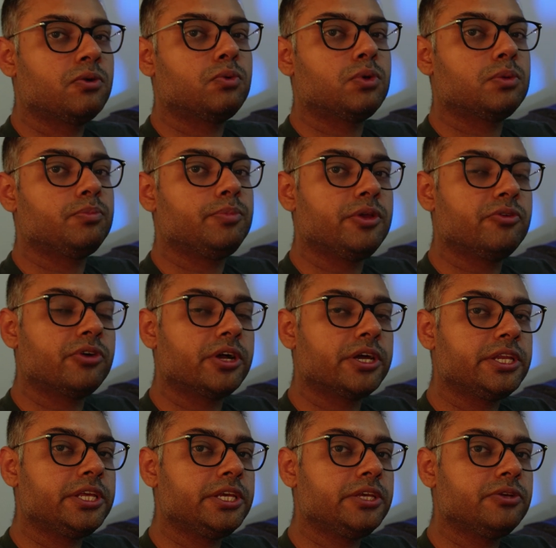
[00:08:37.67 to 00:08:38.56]
Will
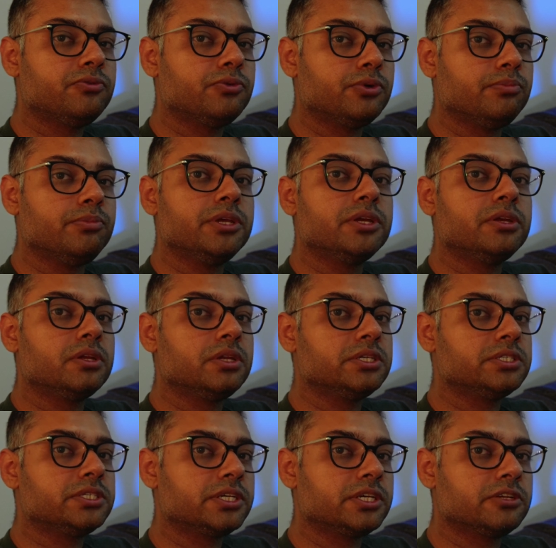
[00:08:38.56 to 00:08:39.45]
BYD would be
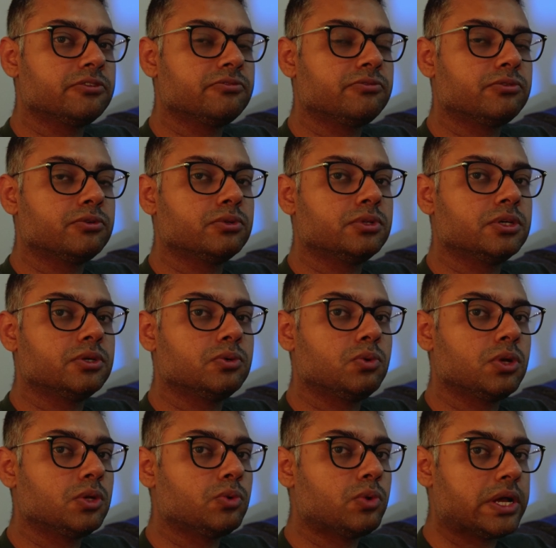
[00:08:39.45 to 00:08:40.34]
releasing it for the
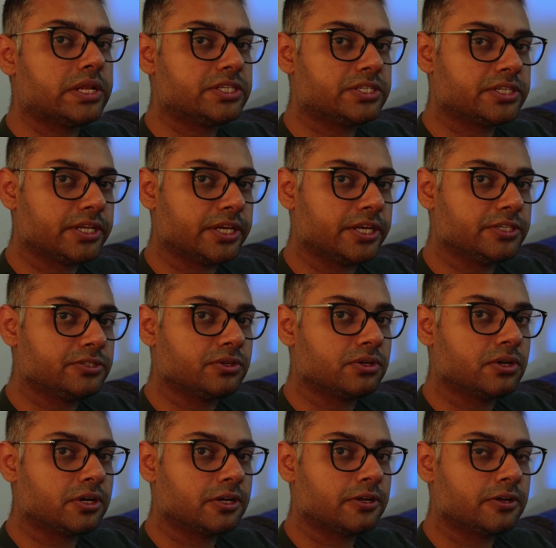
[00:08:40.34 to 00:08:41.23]
worldwide stage or
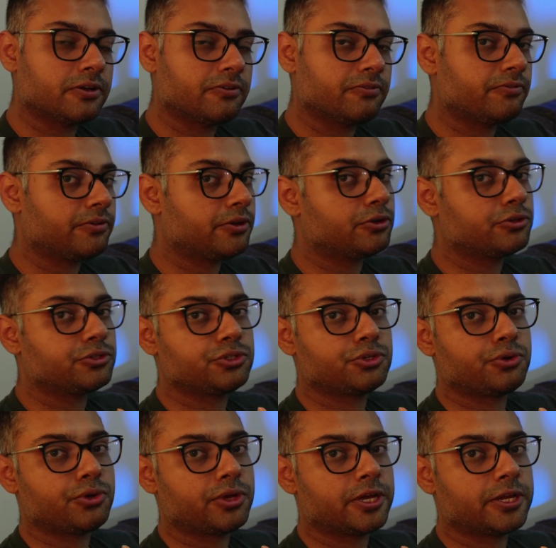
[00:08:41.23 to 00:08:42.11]
not? We're not
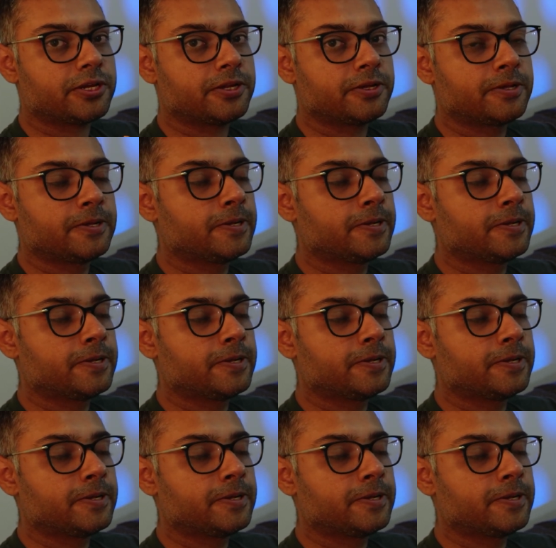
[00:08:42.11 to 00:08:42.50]
sure yet.